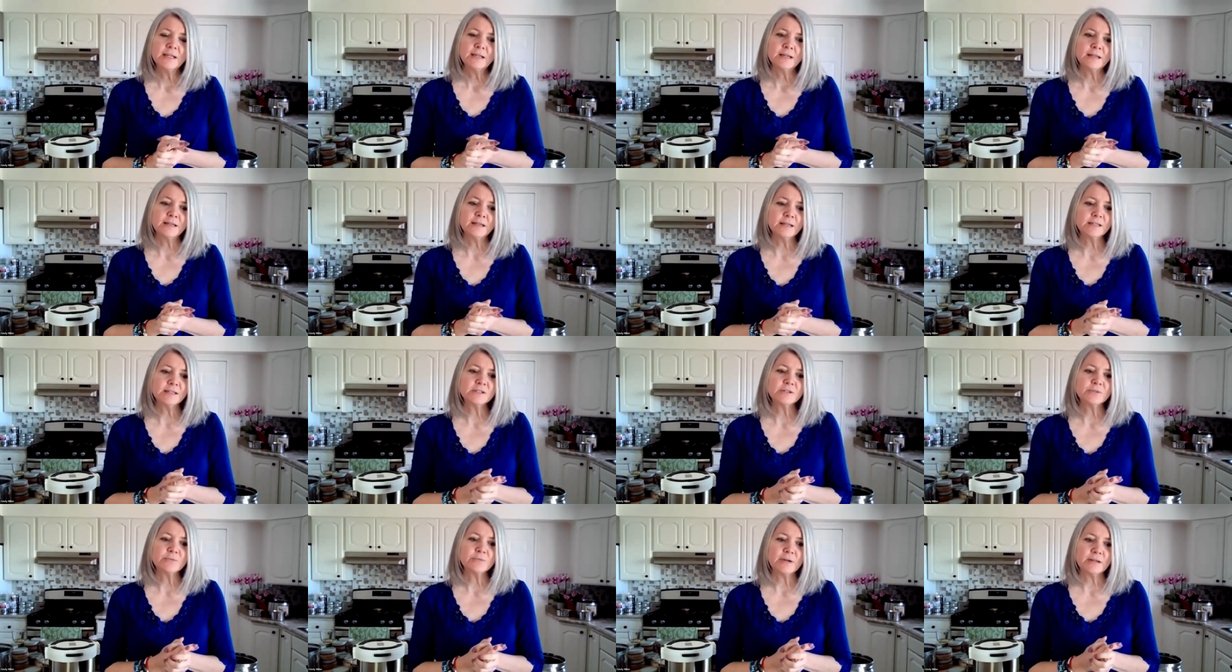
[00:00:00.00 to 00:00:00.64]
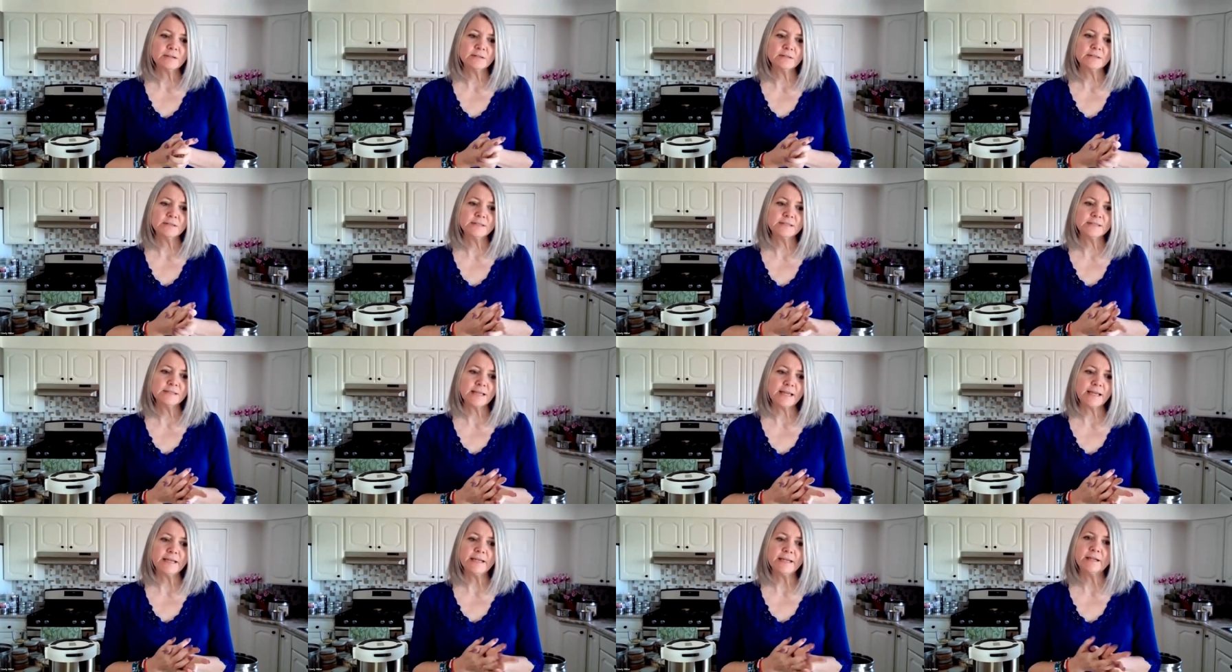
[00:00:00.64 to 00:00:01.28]
i think it's around
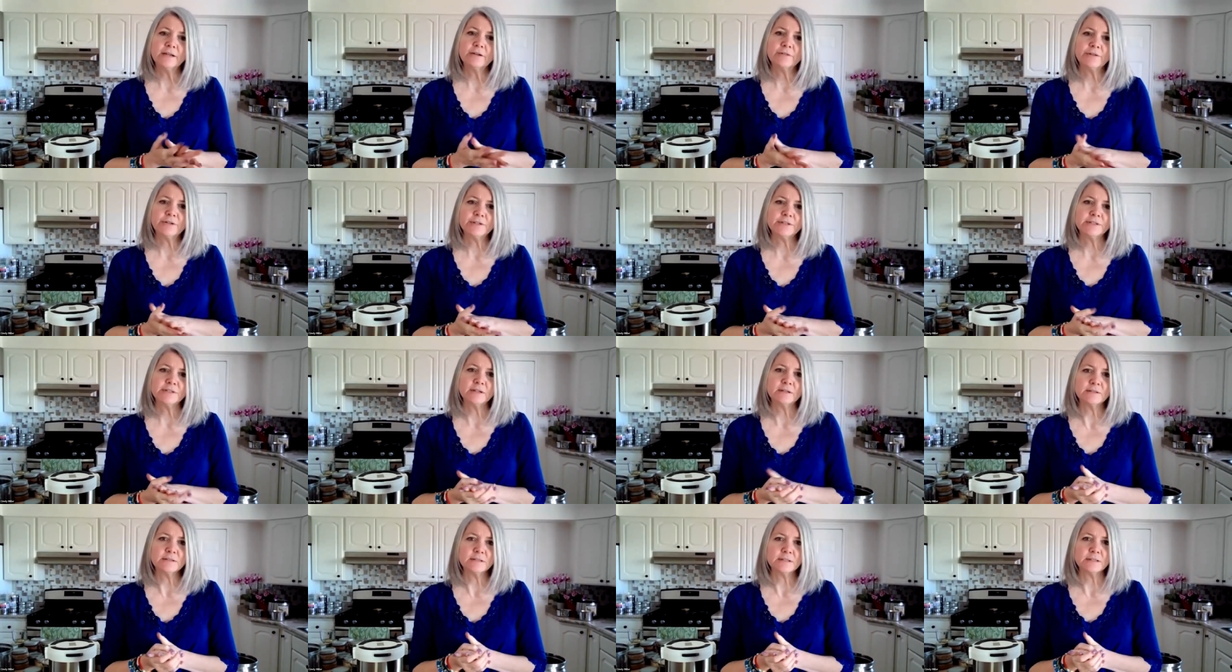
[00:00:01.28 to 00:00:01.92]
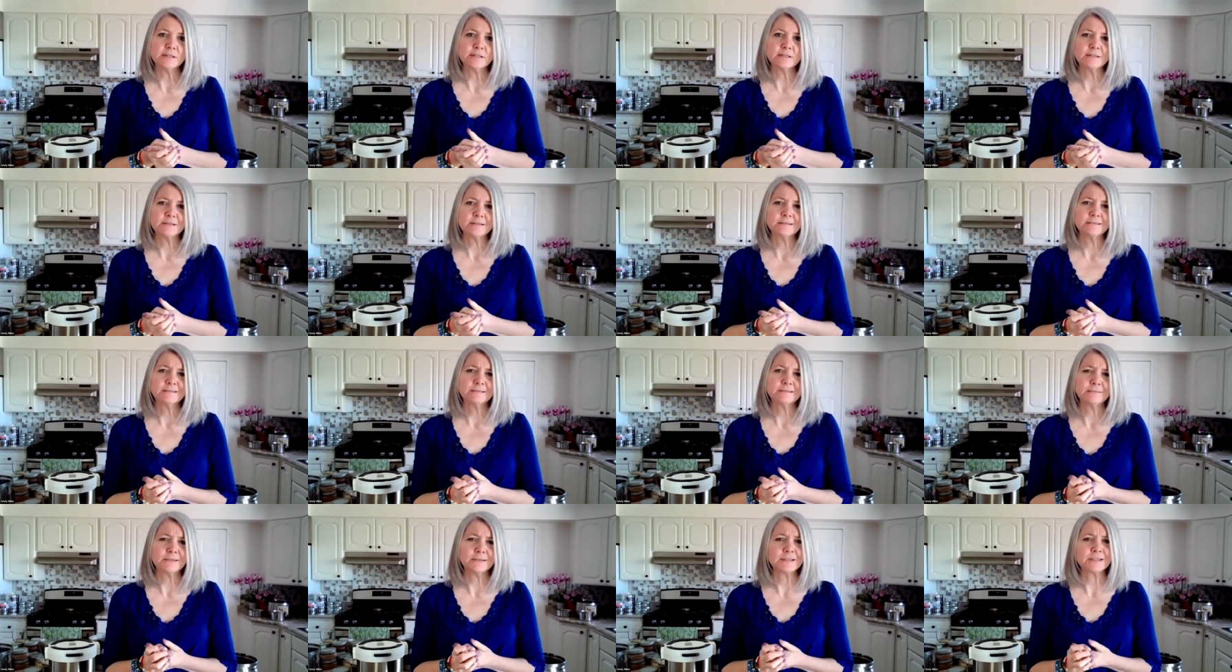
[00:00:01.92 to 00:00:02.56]
80 degrees
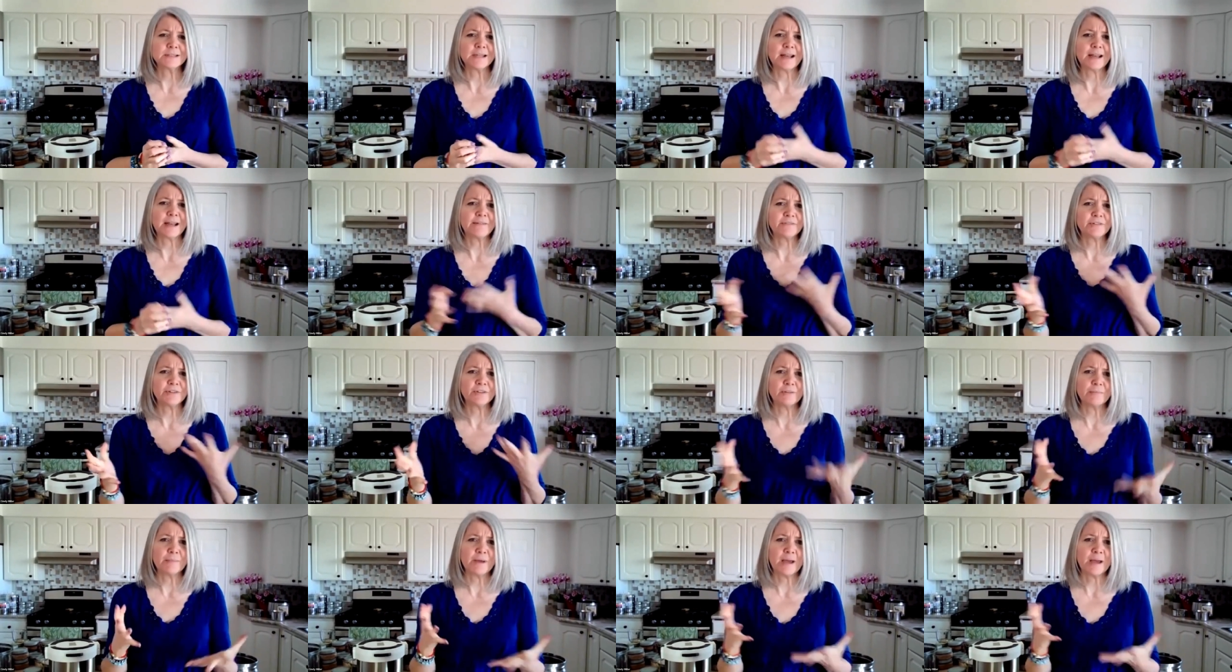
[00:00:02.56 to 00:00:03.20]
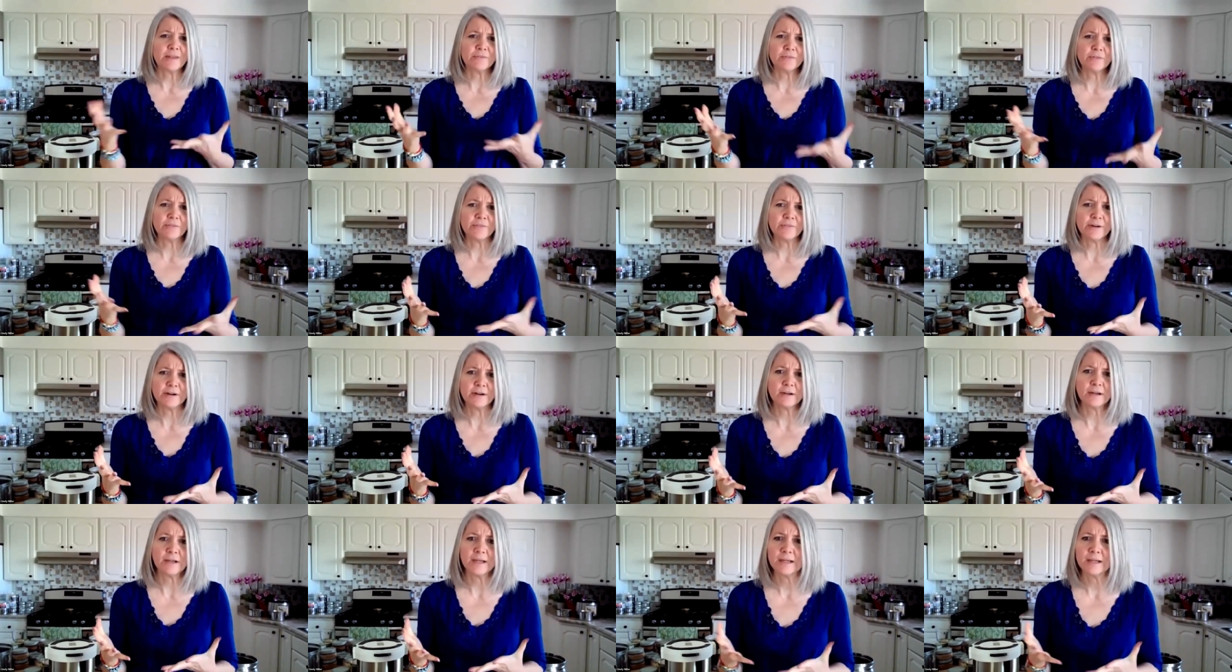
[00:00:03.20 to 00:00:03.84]
celsius which i have to do the math for
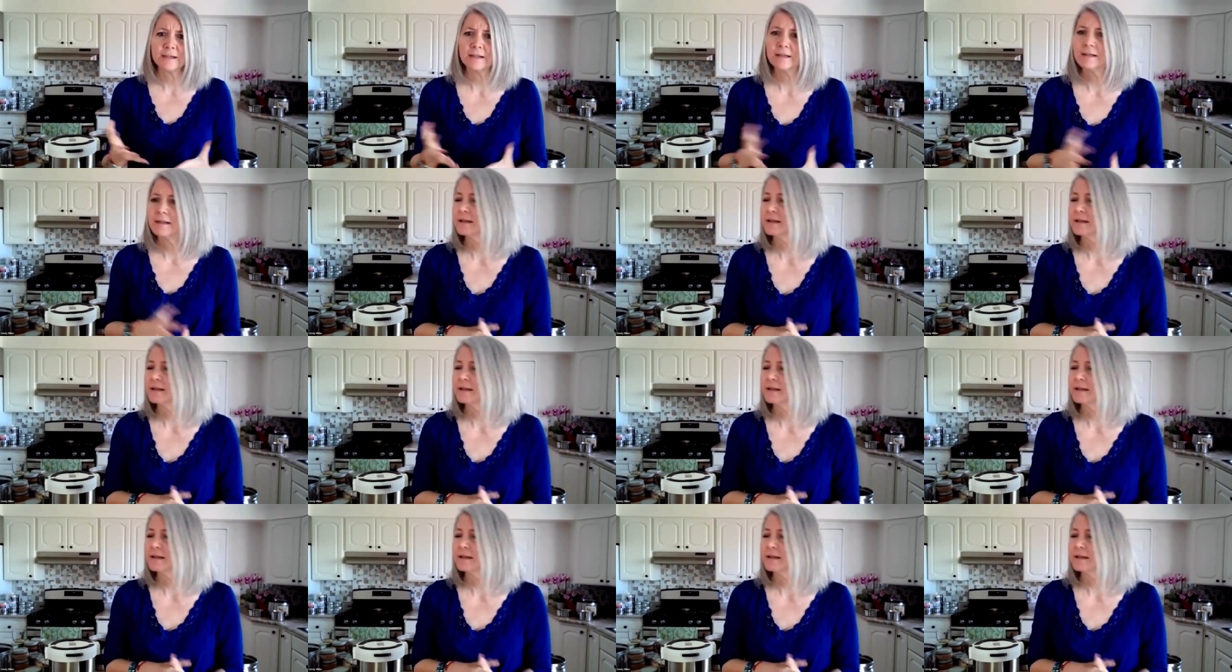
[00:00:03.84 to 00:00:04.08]
fahrenheit